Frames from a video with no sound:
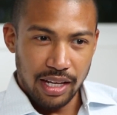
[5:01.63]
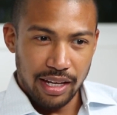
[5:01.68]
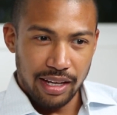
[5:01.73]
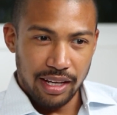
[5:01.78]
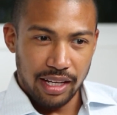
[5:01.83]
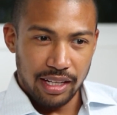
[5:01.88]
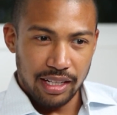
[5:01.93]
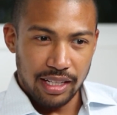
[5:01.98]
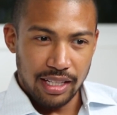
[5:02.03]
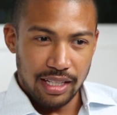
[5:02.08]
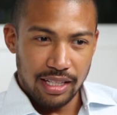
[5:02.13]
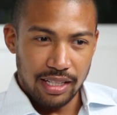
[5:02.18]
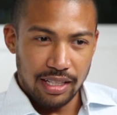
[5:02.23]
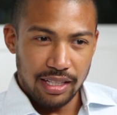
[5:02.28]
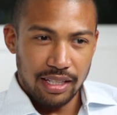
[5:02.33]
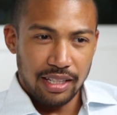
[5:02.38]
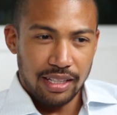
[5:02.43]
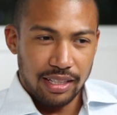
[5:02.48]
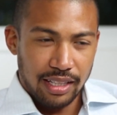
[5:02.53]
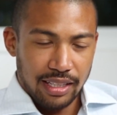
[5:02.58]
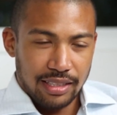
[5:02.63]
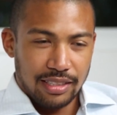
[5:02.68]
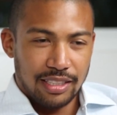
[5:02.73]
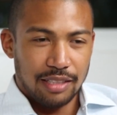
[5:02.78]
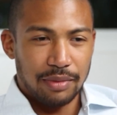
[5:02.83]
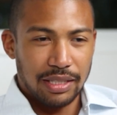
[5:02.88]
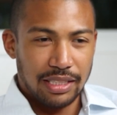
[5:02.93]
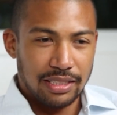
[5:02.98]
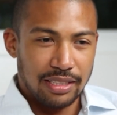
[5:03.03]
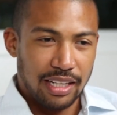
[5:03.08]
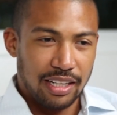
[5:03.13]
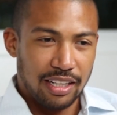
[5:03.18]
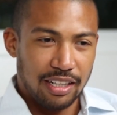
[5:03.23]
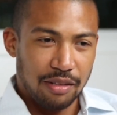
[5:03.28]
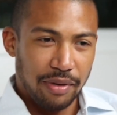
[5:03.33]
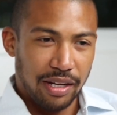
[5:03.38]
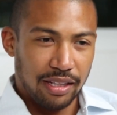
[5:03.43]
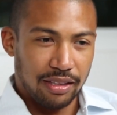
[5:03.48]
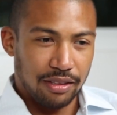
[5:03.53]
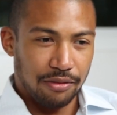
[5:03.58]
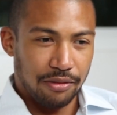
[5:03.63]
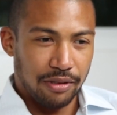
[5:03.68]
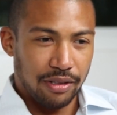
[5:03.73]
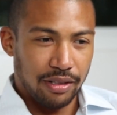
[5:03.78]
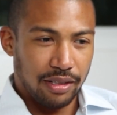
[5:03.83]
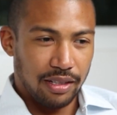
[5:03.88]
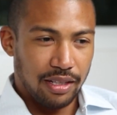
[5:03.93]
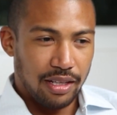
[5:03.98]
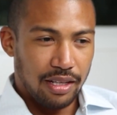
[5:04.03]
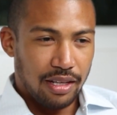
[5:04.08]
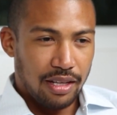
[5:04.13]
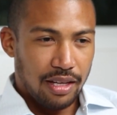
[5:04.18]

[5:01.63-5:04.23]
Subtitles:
and it gets him excited about the work.